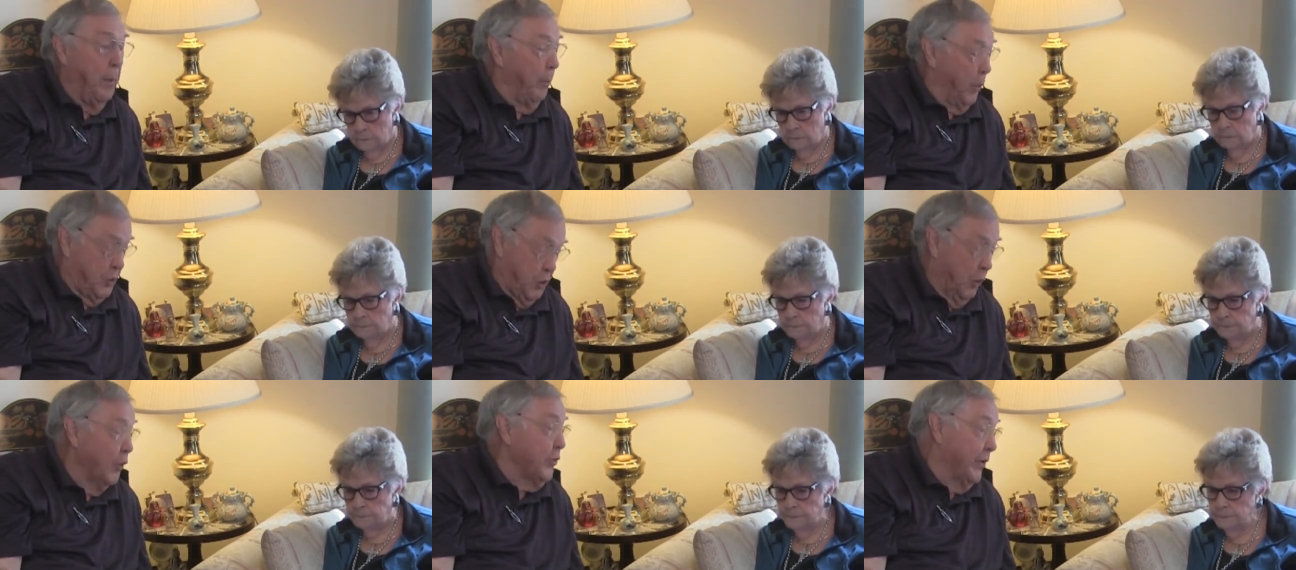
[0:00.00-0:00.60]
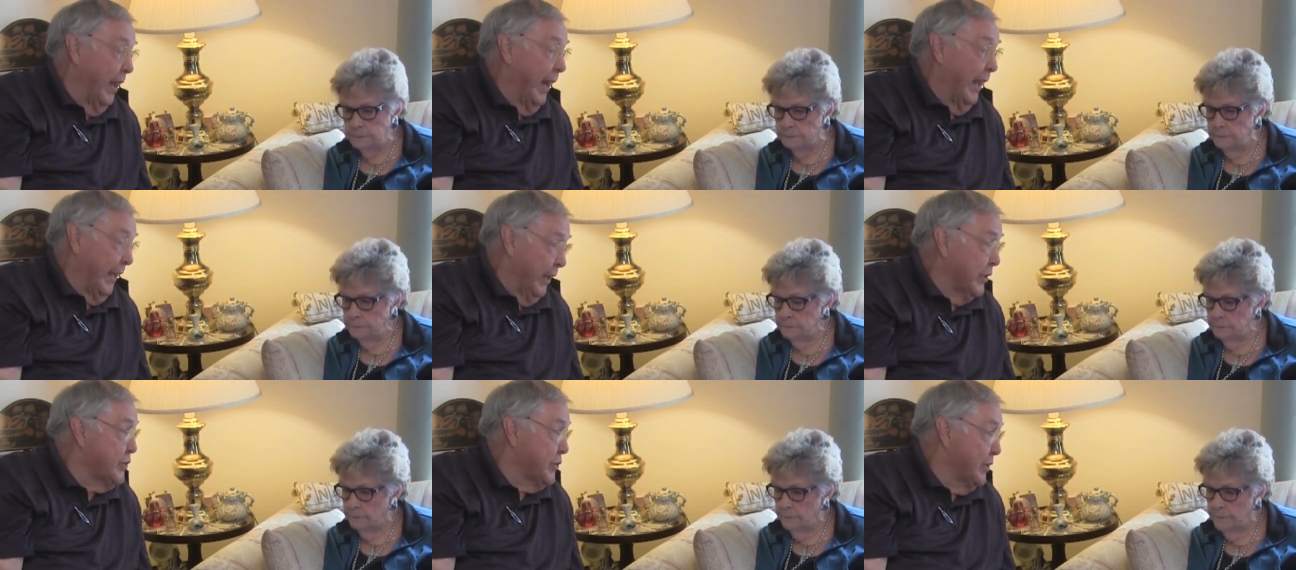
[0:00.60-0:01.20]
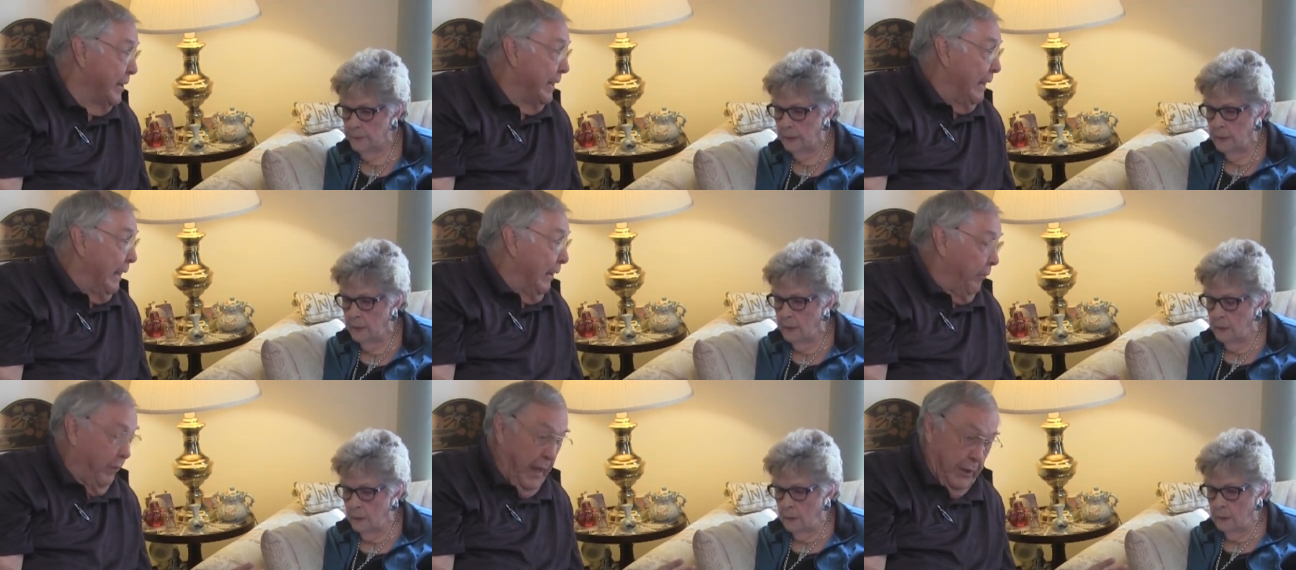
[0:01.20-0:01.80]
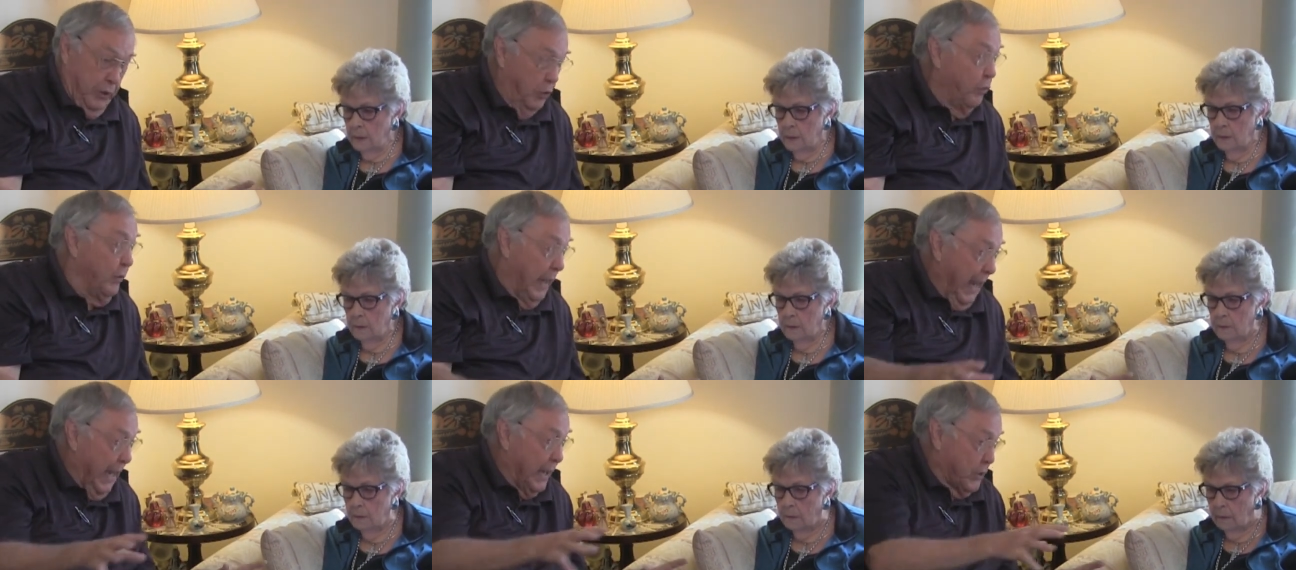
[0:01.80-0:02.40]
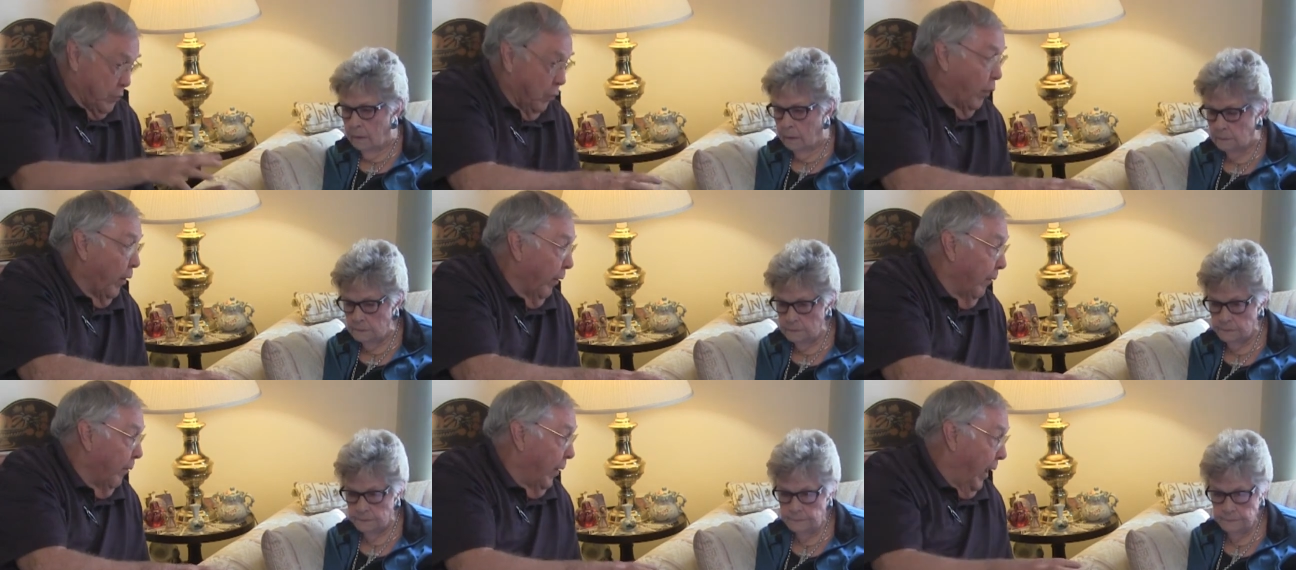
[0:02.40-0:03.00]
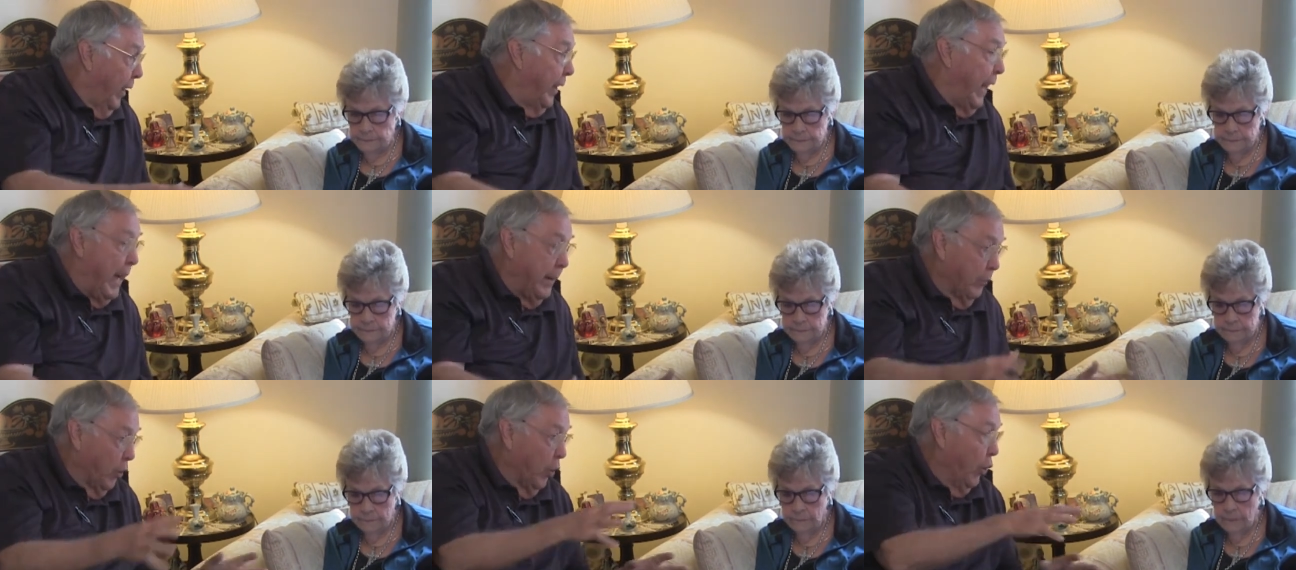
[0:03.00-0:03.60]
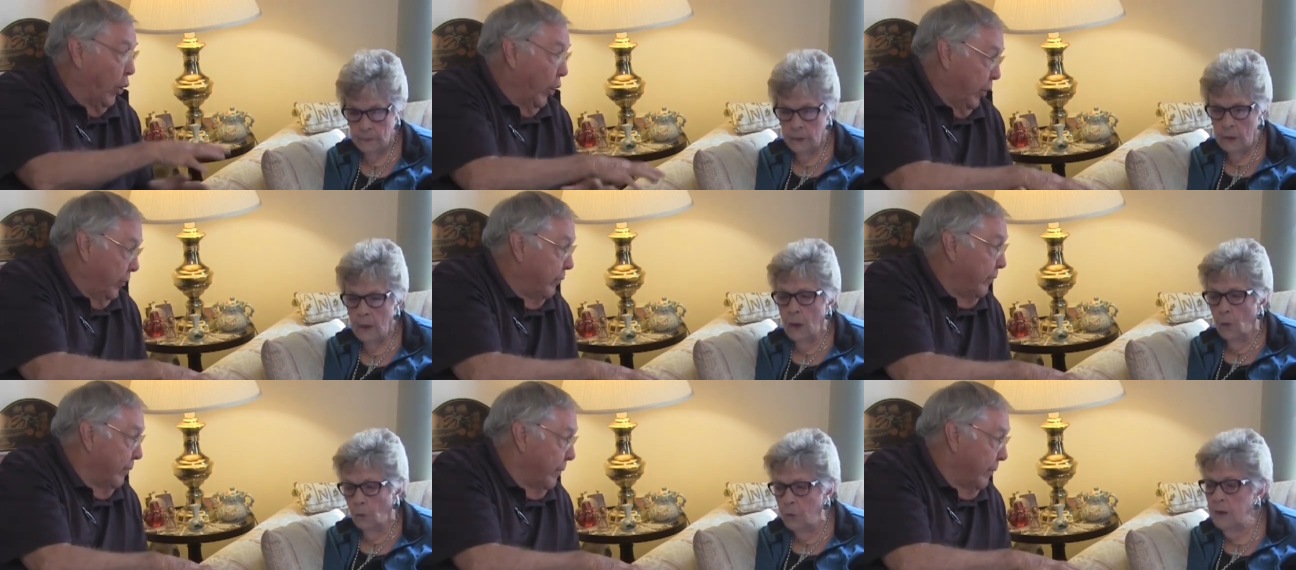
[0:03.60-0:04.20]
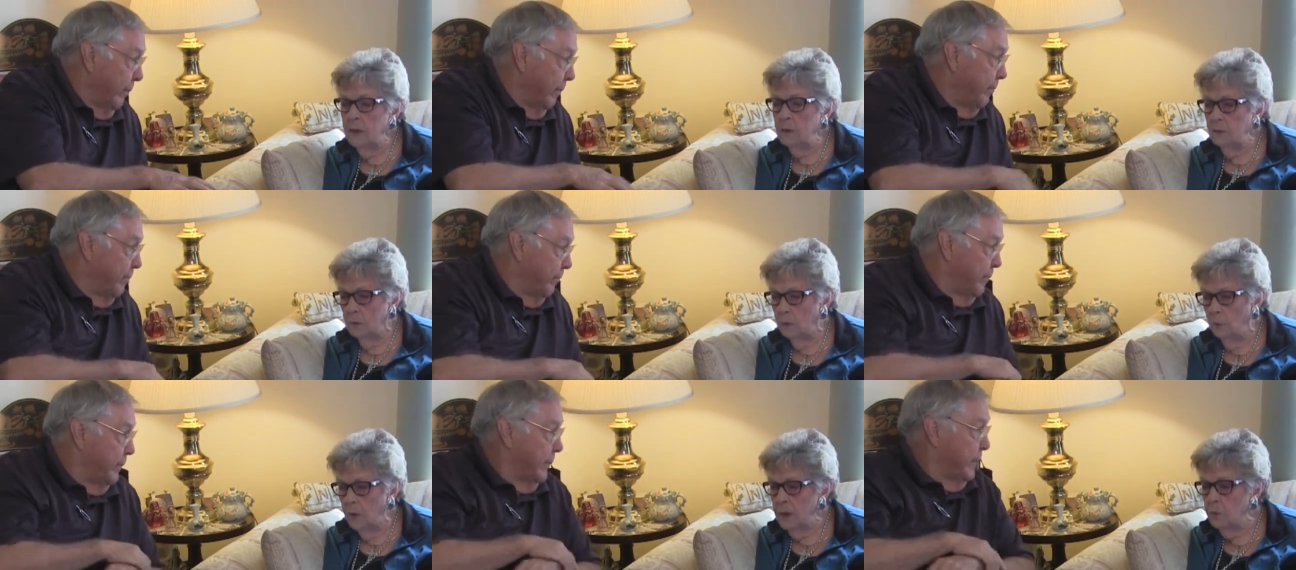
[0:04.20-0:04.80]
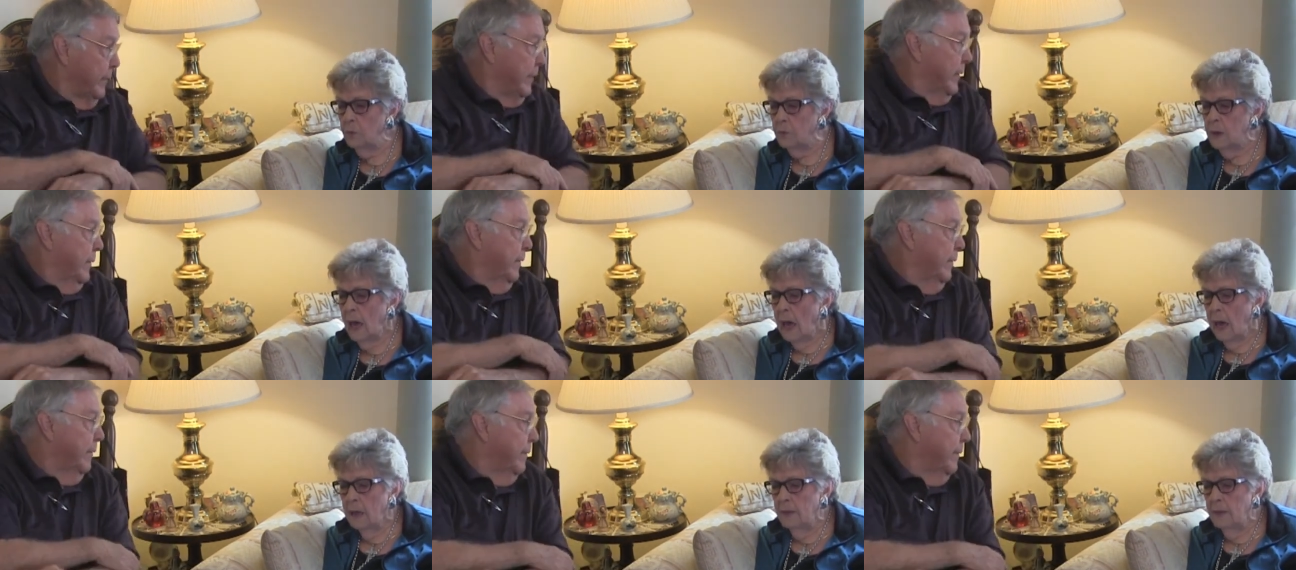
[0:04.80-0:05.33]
Speaker 1: But you're telling us that you guys were a neighborhood.
Speaker 2: We, we were,